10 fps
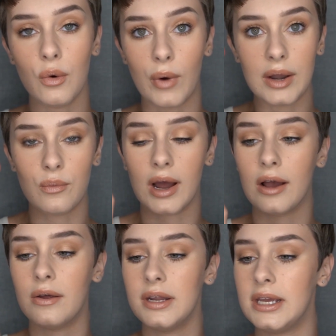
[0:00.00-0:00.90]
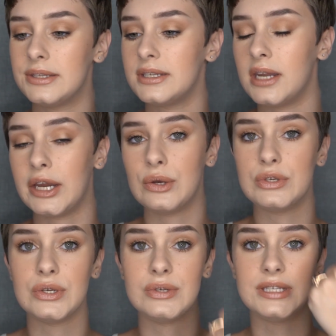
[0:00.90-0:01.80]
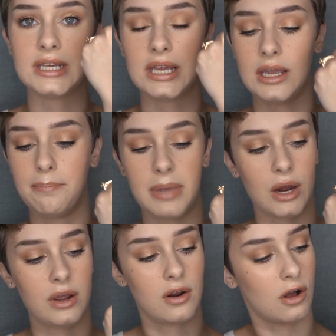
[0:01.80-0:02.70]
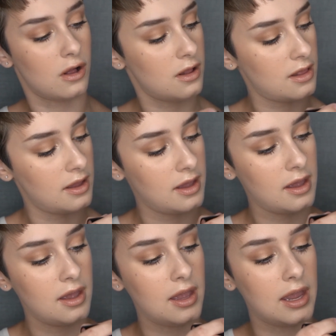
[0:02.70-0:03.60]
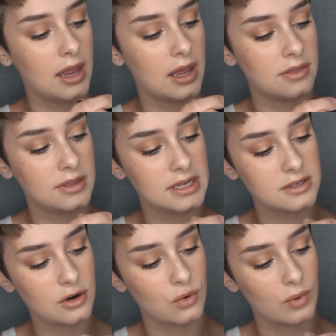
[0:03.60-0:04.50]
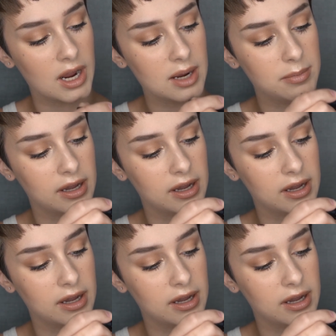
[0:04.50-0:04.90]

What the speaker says: Wet n Wild. It's 902C Bare It All, and these are great